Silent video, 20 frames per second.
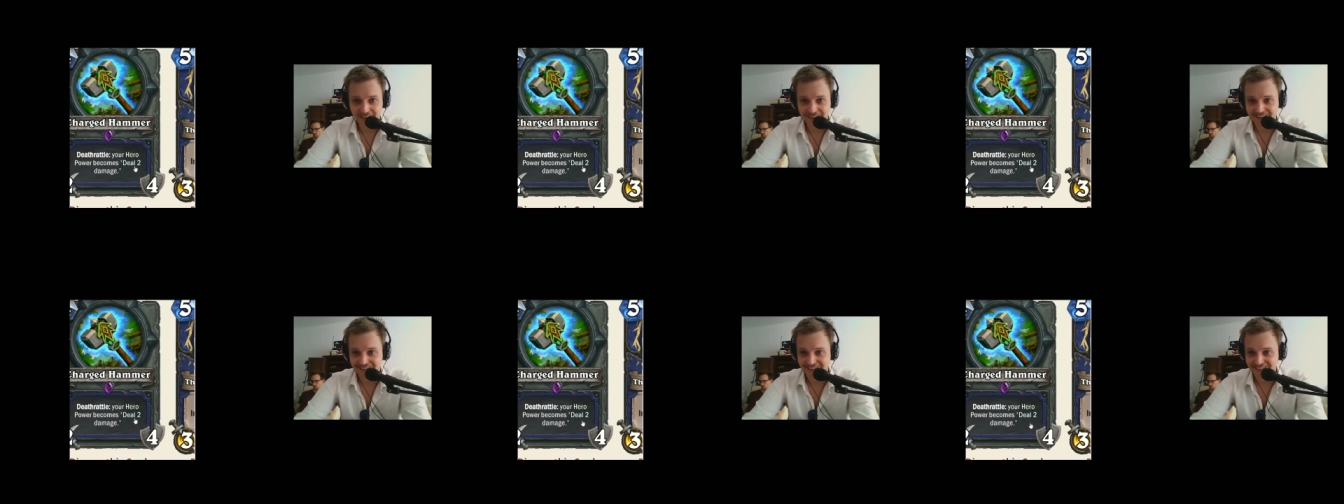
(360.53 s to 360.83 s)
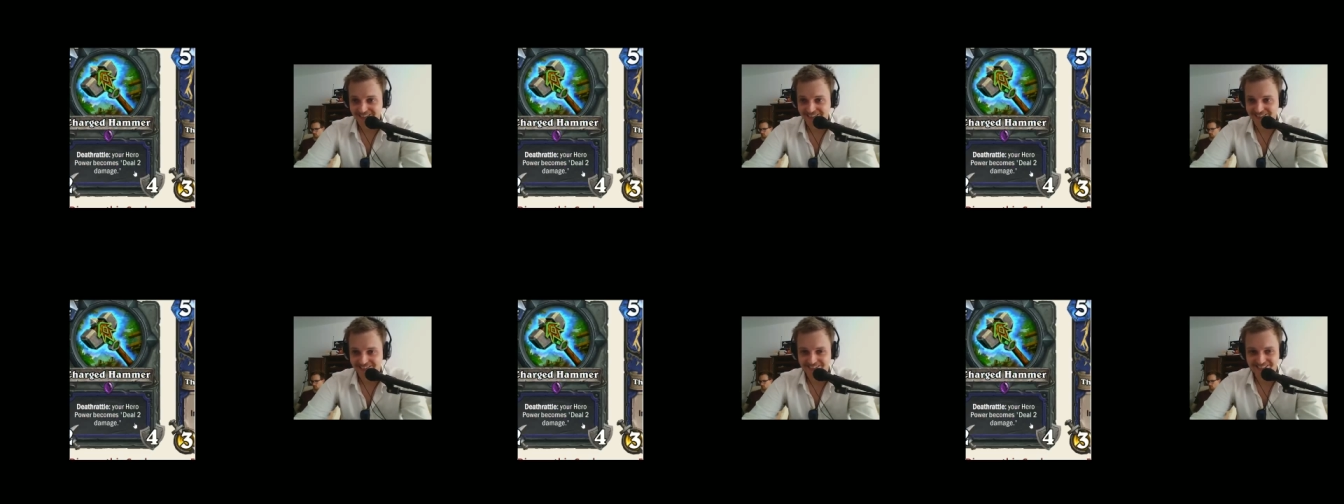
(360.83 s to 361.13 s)
That's
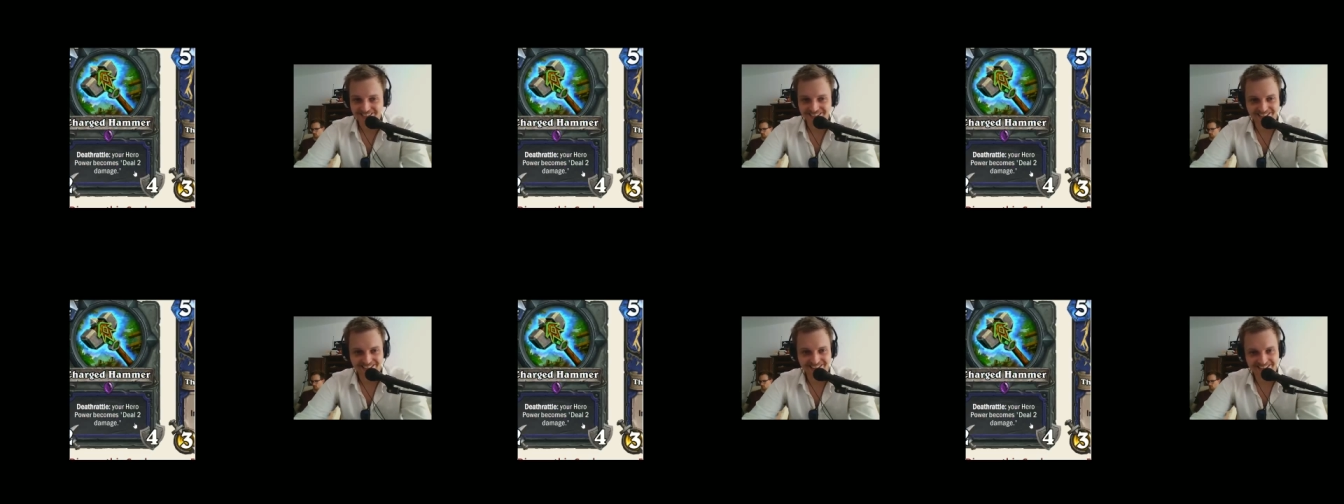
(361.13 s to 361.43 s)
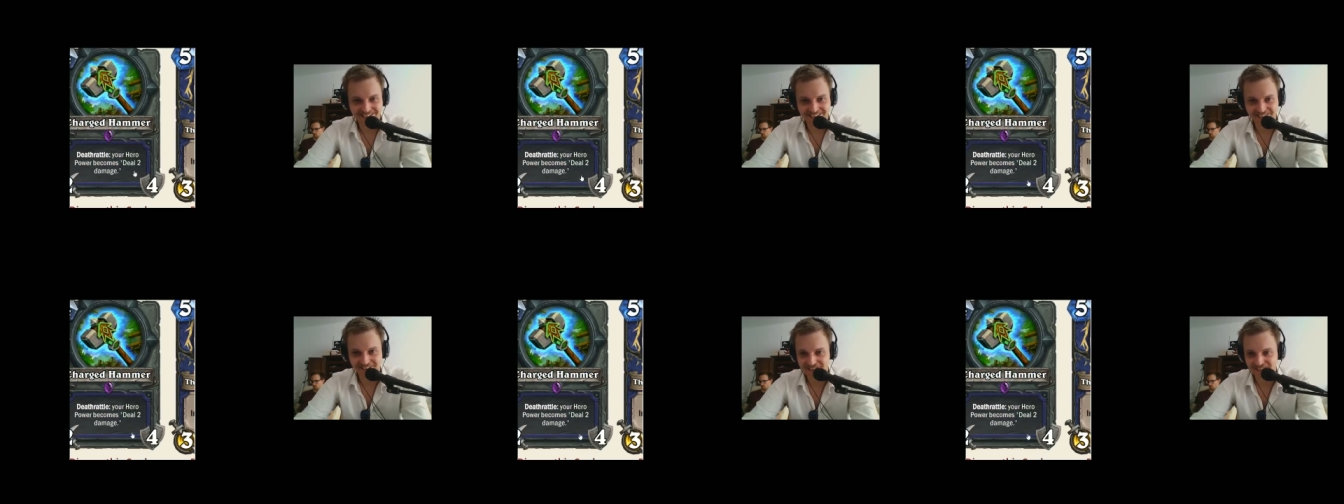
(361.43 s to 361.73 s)
interesting.
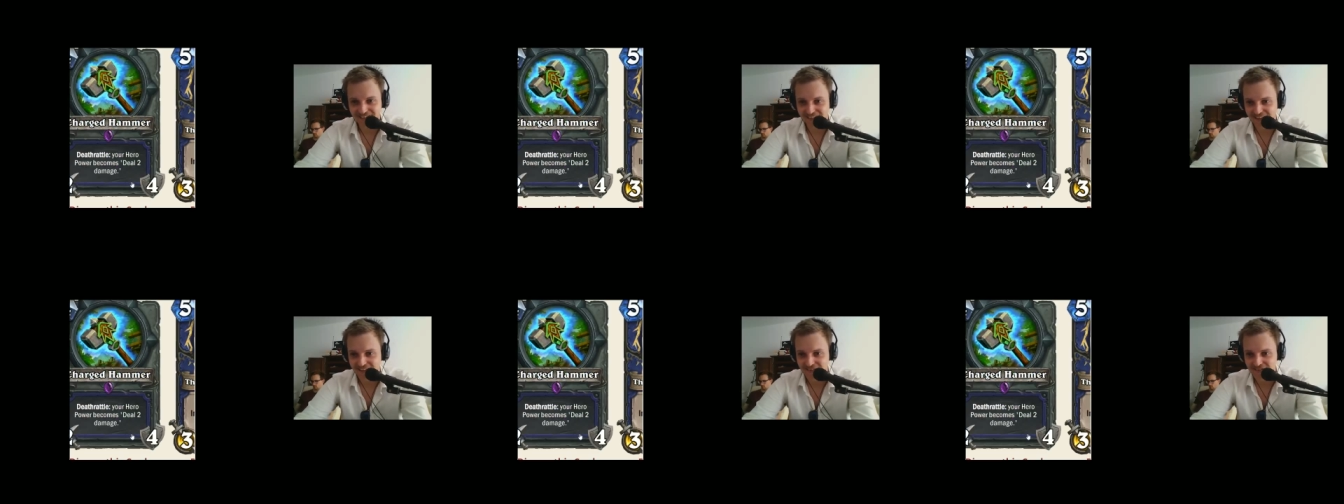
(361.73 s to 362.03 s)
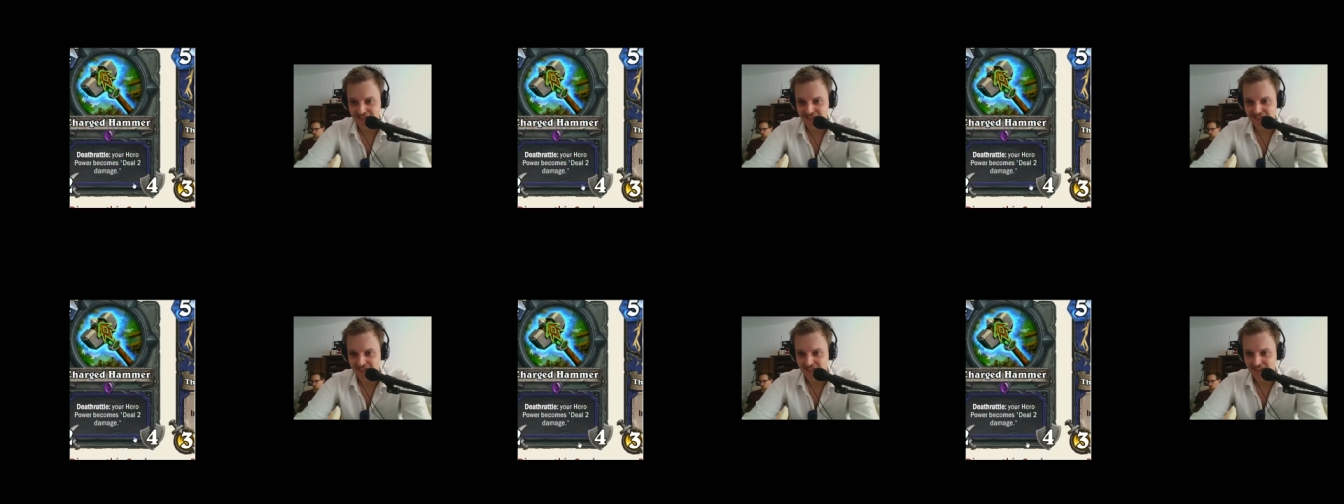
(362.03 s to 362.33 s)
Deal 2
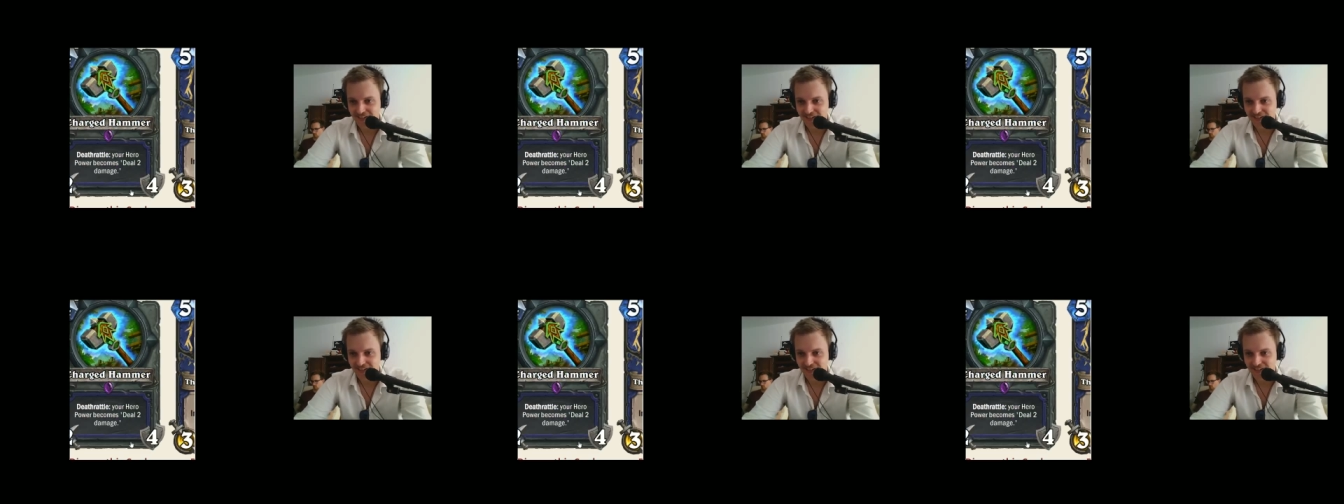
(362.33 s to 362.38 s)
damage